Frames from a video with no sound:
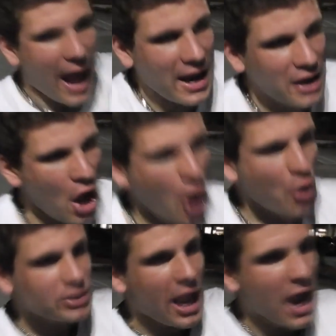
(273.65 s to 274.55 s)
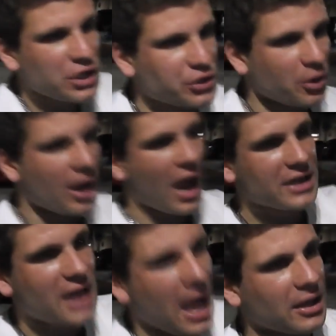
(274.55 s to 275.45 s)
and knows extra
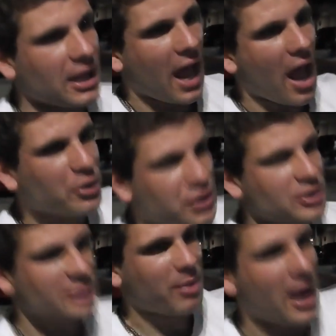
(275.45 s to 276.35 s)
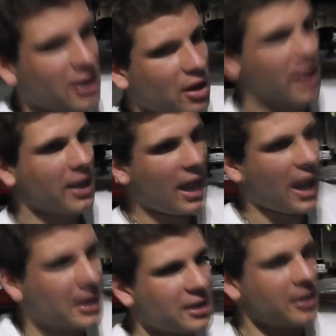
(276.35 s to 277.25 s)
exactly how to spend uh,
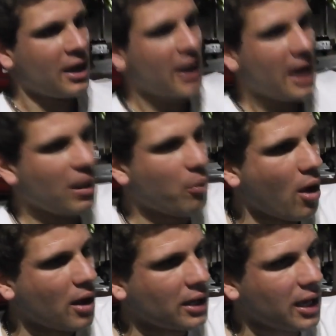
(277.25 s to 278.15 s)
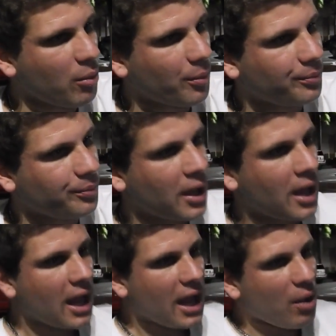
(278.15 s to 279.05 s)
it. He want he
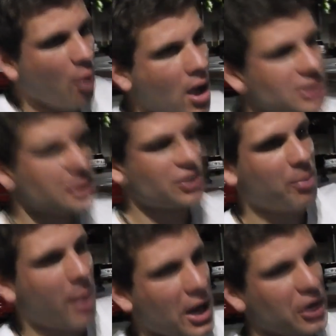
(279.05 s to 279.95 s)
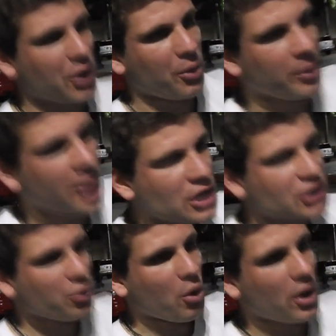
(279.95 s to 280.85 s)
he wants to make you
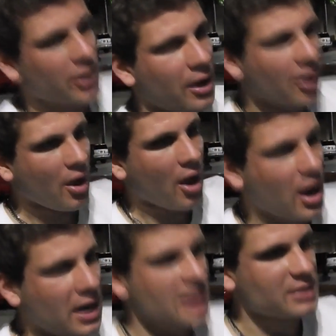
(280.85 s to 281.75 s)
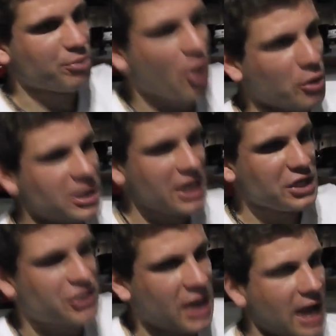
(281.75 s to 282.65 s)
squirt on his
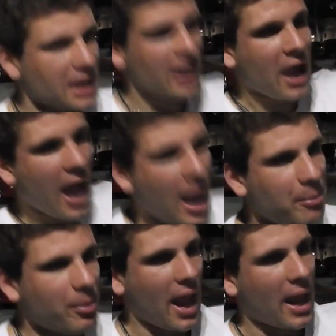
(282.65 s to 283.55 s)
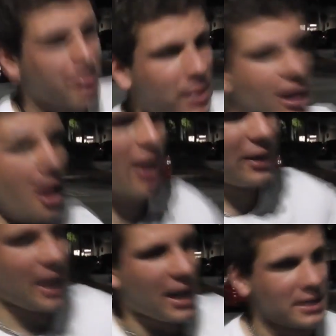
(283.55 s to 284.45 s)
protein shake and and
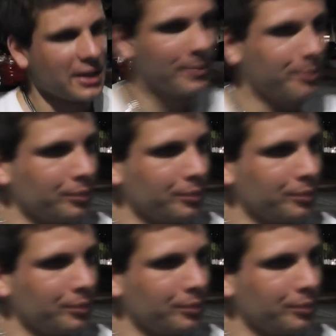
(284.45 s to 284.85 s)
beyond it.